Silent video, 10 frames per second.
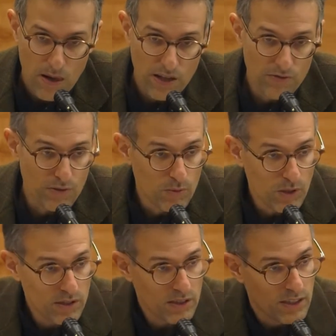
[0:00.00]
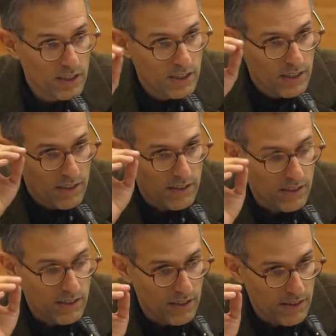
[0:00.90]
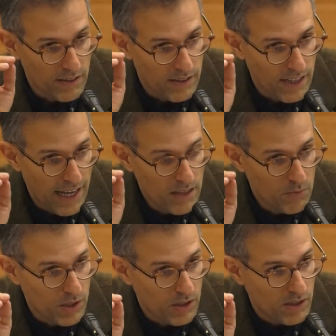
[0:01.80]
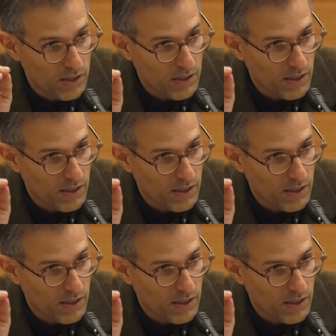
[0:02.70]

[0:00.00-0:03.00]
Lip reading: If you want, the animal